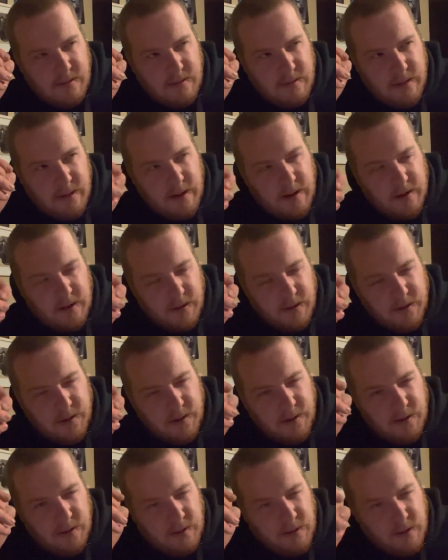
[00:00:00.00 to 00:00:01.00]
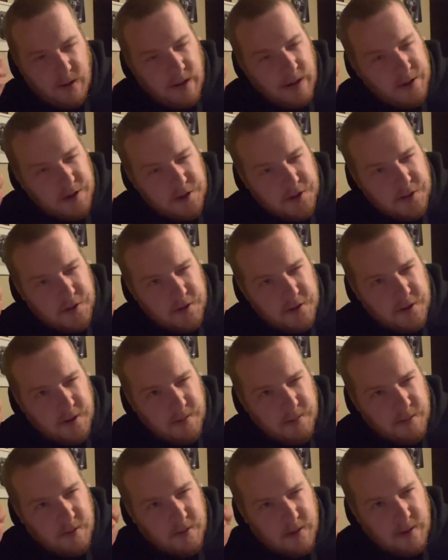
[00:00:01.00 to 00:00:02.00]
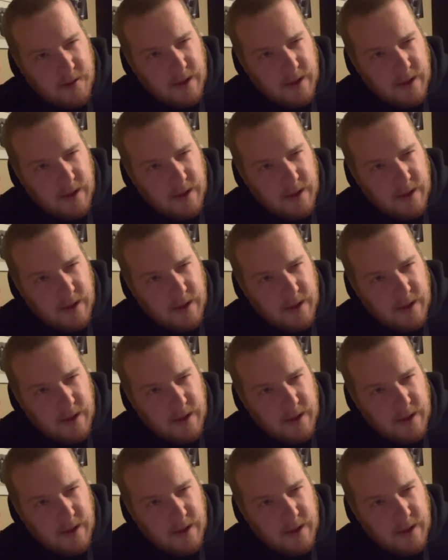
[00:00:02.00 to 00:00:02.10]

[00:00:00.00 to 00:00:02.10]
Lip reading: healthy relationship,